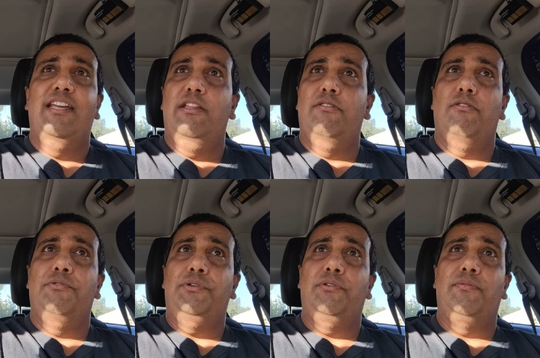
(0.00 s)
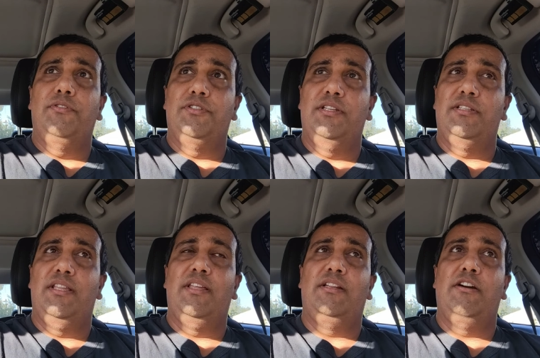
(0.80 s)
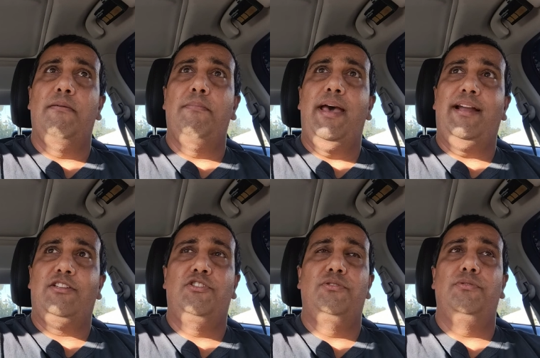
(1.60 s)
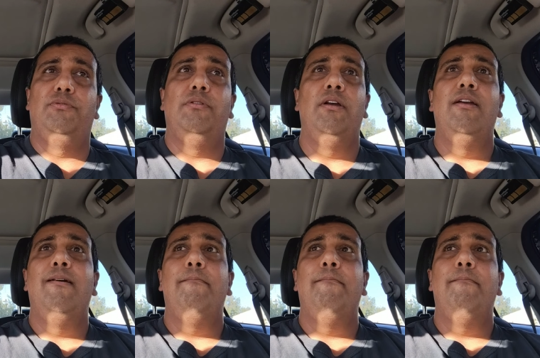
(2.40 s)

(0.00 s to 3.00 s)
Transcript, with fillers: in their own universes, and then come back to